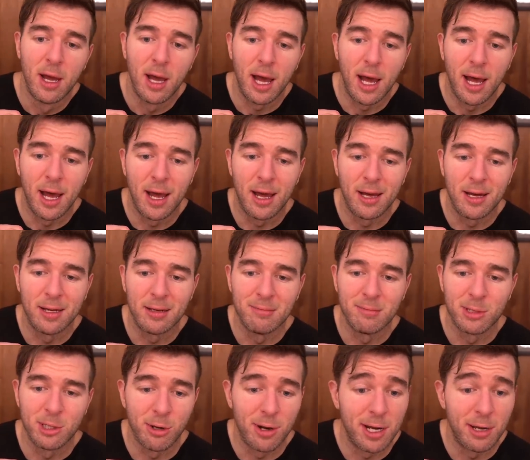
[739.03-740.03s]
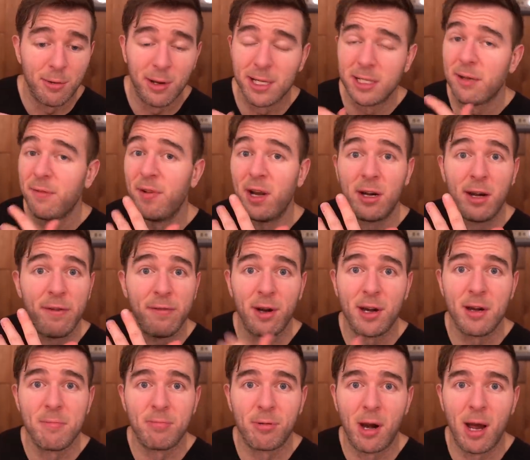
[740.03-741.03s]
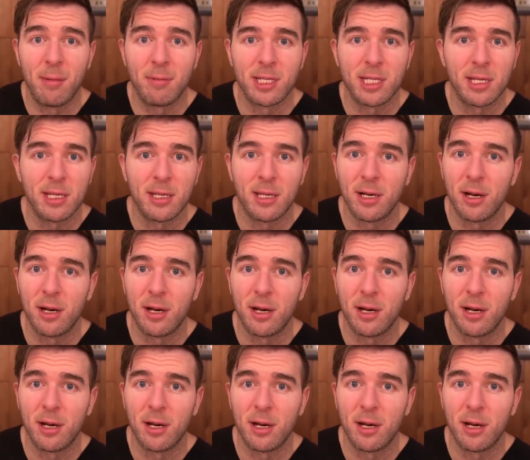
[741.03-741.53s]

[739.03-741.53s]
So anyways, very, very promising.